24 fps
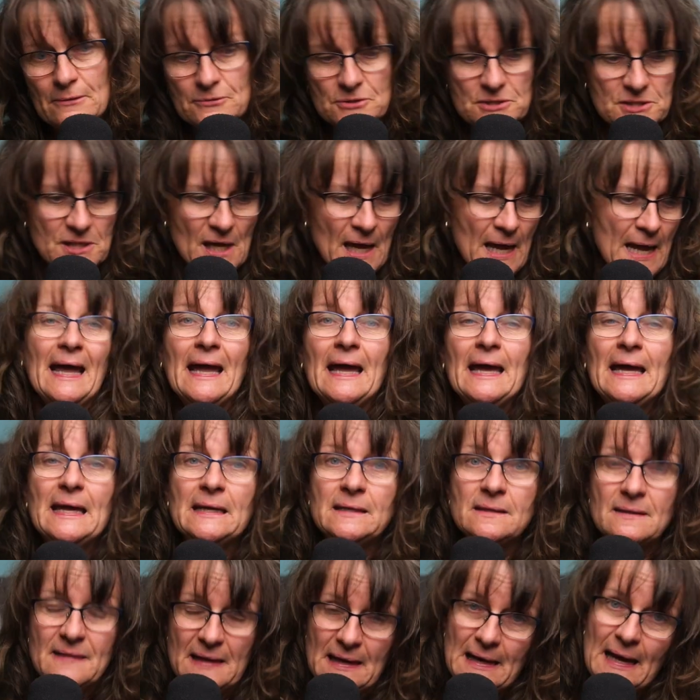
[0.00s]
house.
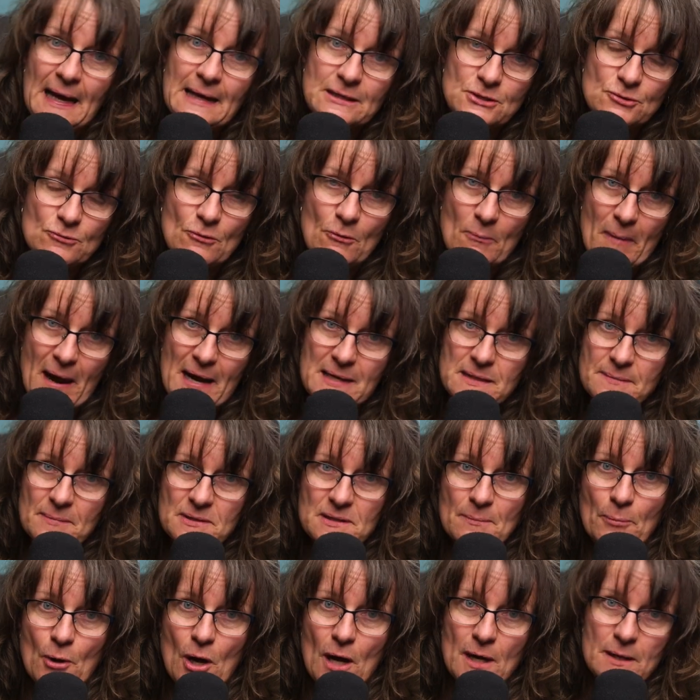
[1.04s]
And then I had to remind them
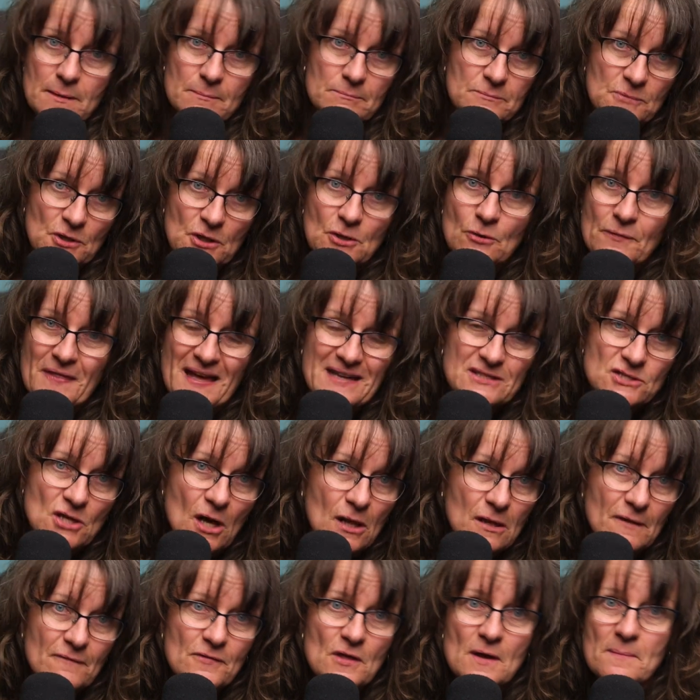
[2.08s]
at the bottom, you know, that's
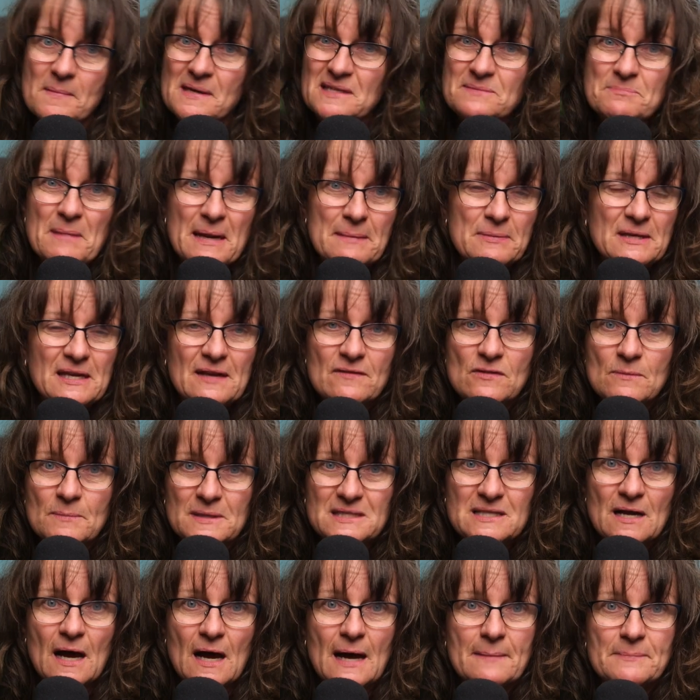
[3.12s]
all of them, and maybe give them
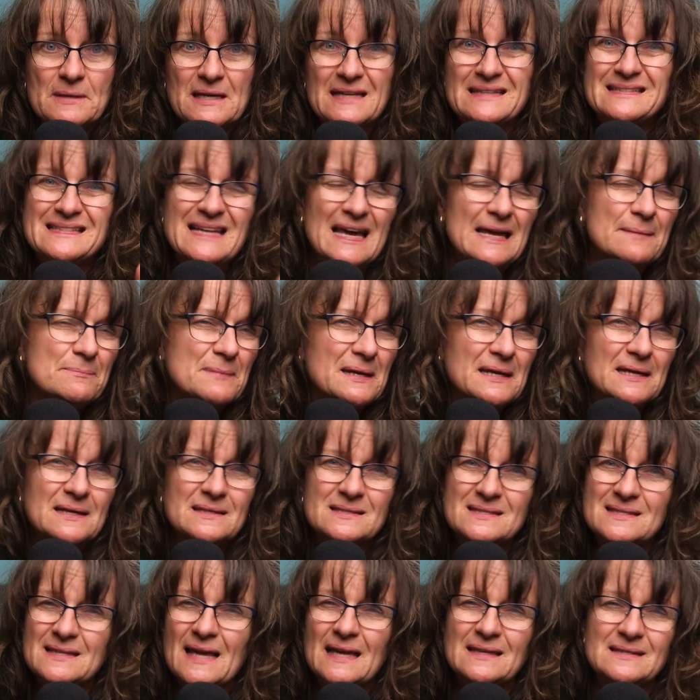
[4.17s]
a time minute, 10
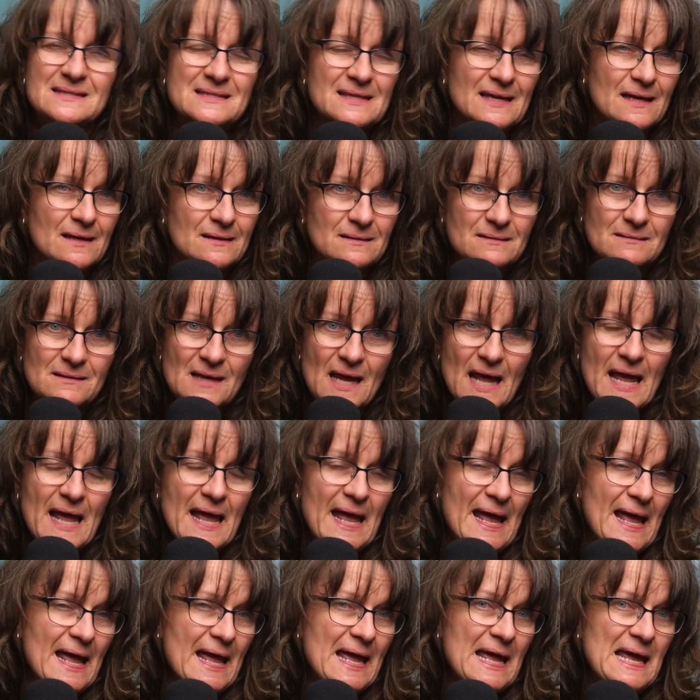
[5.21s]
minutes, that's it.
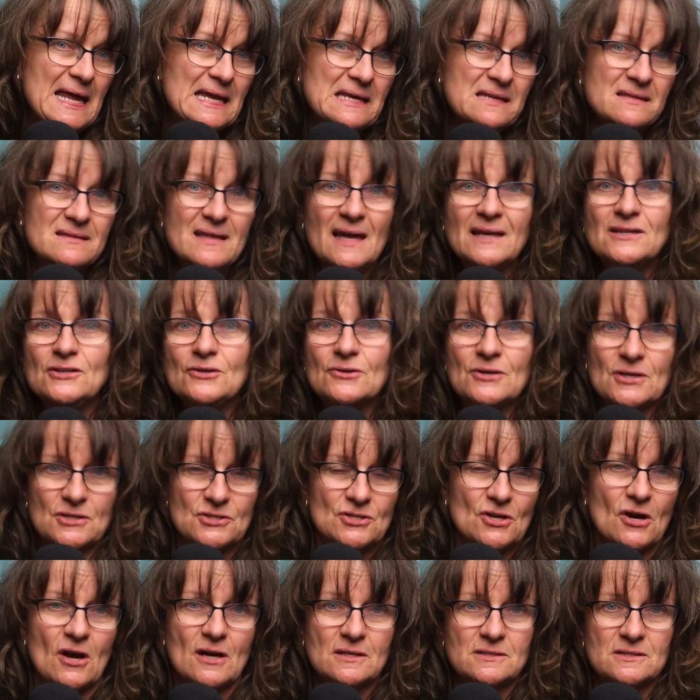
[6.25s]
And then you can
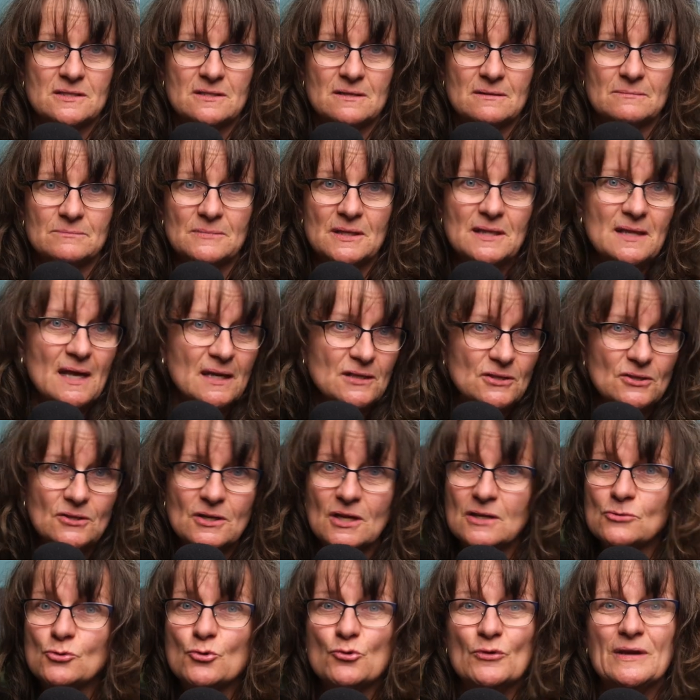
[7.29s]
talk to them and then you
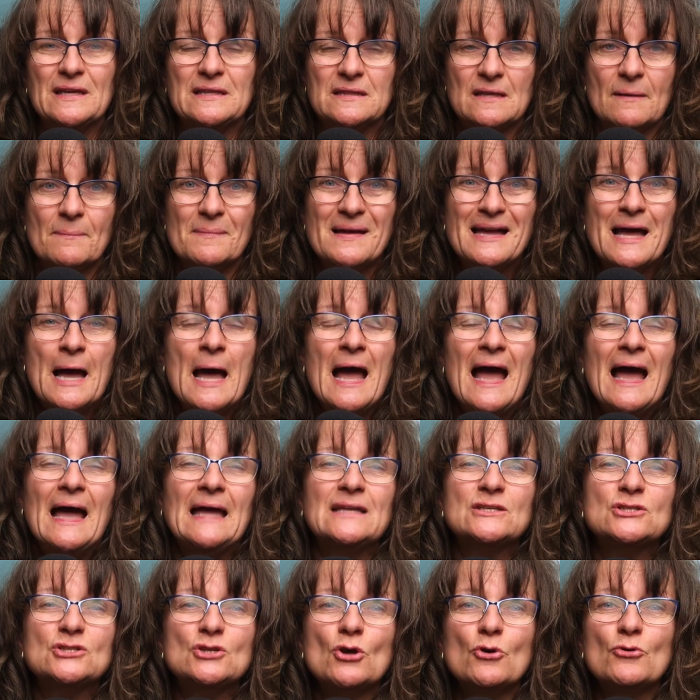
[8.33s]
can greet them.
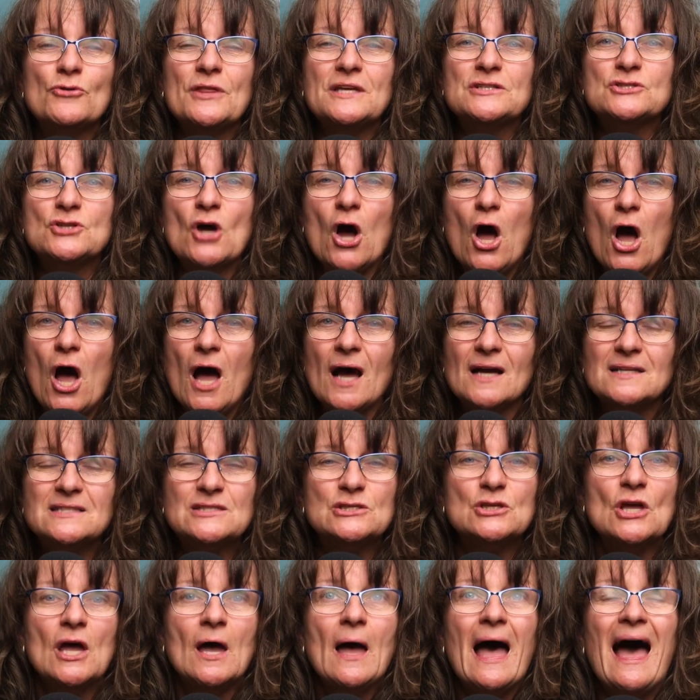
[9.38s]
And so the
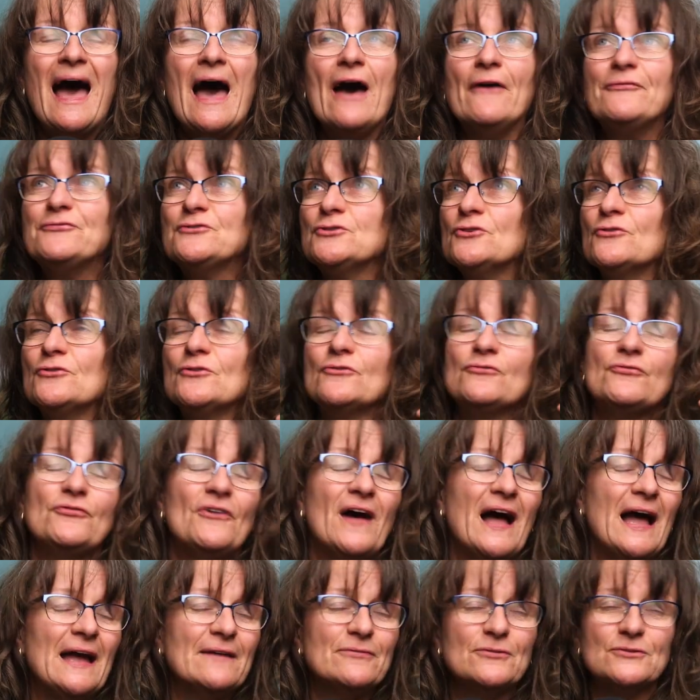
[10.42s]
dogs, after
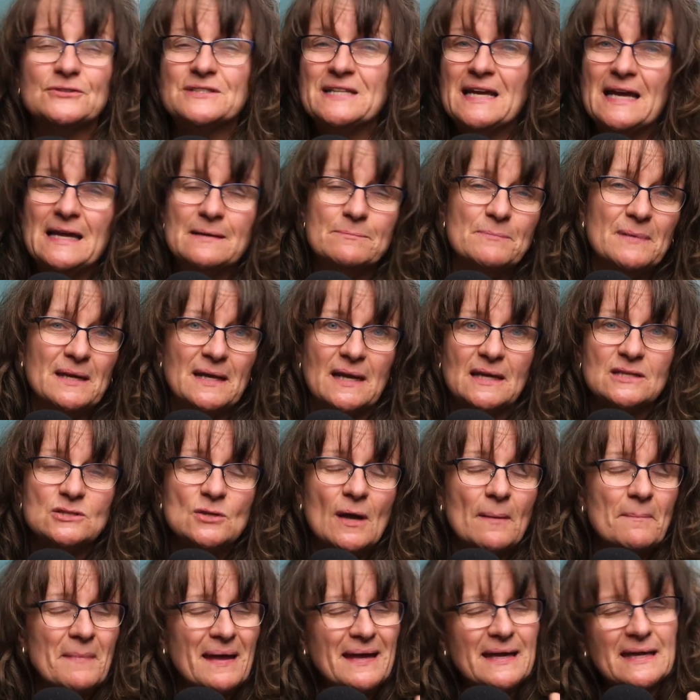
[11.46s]
5 or 10 minutes,
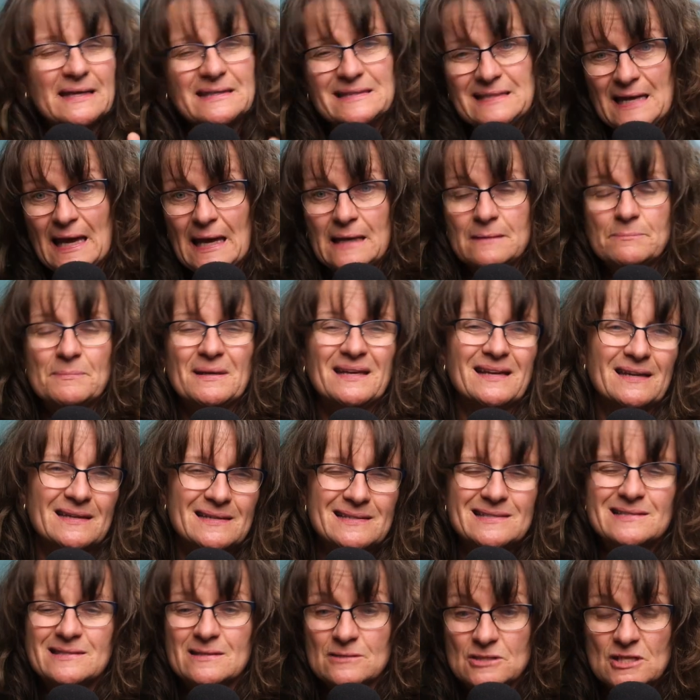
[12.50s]
I make it 10
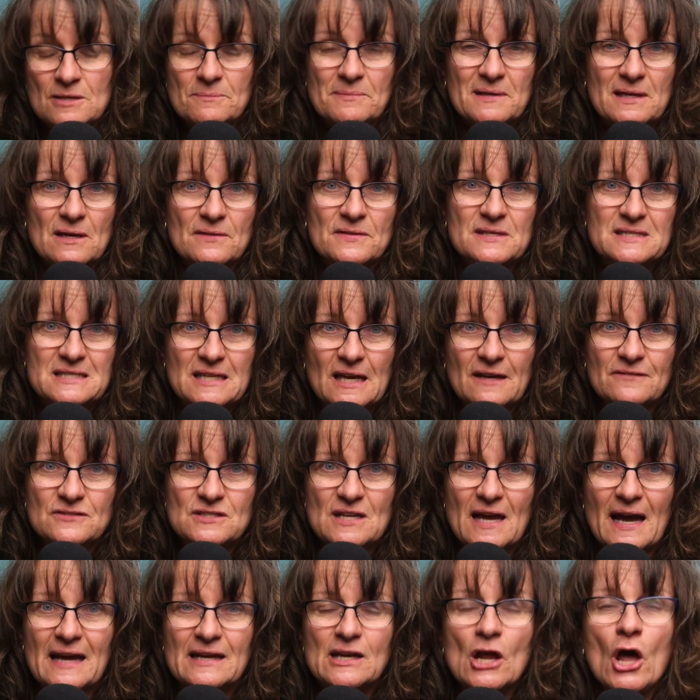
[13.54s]
because to be on the safe
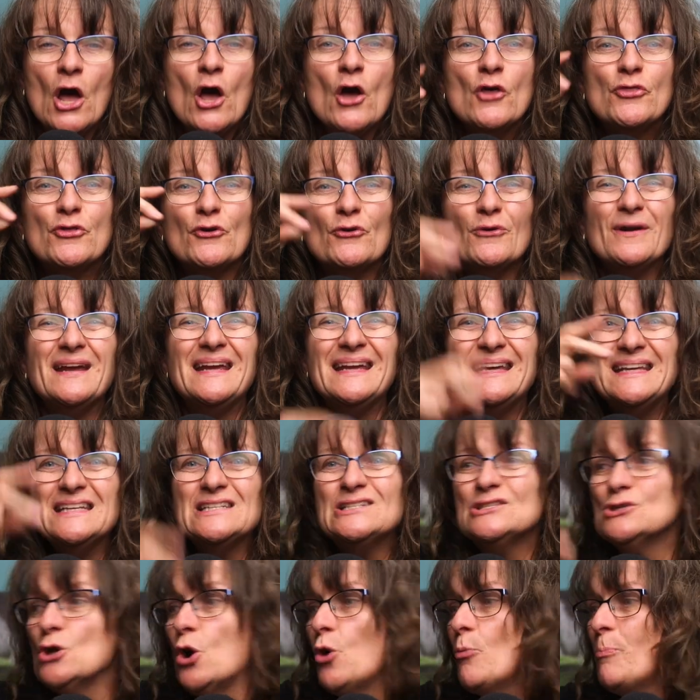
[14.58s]
side, there
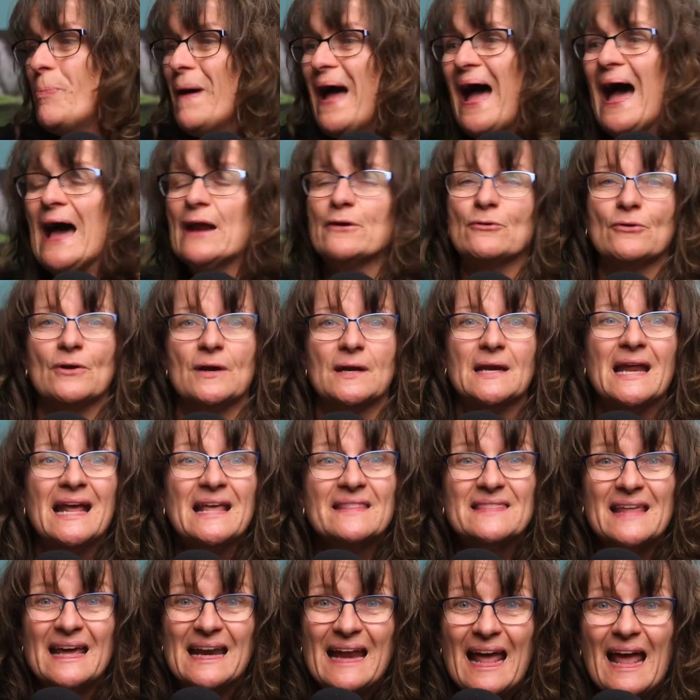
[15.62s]
is no pattern
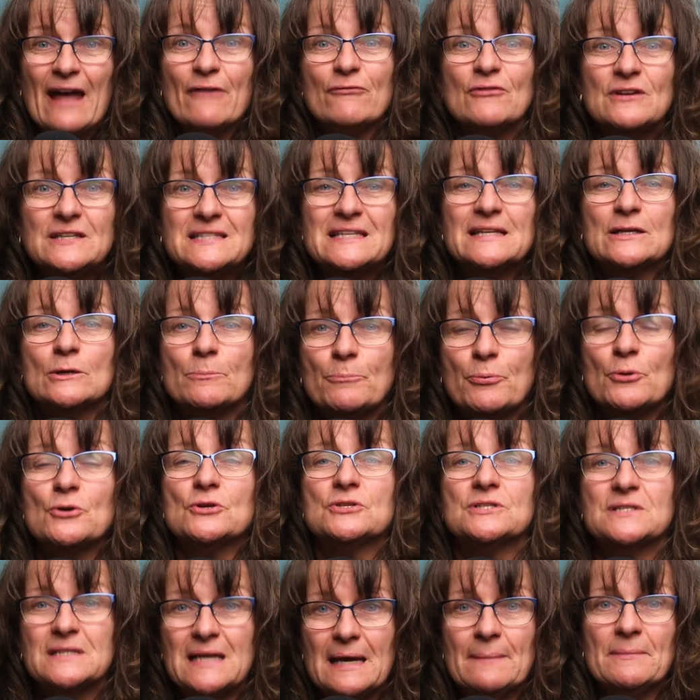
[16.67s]
that every single
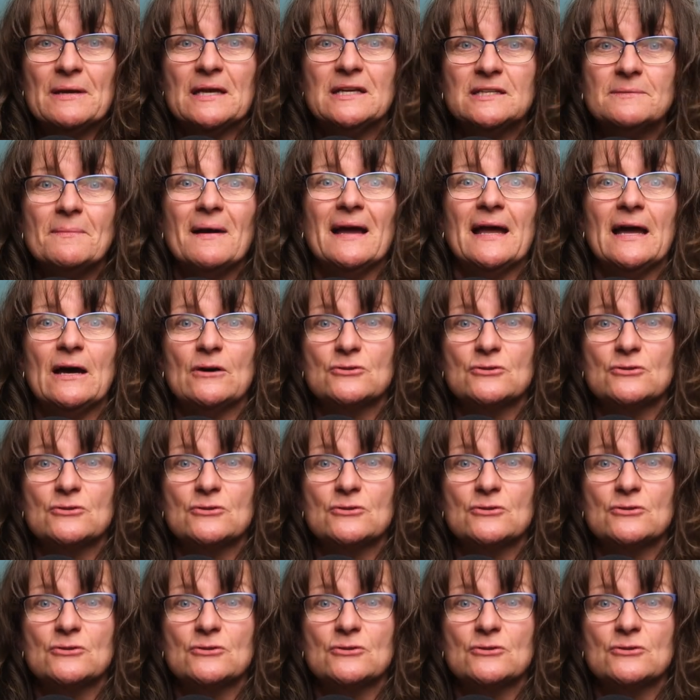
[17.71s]
person coming into my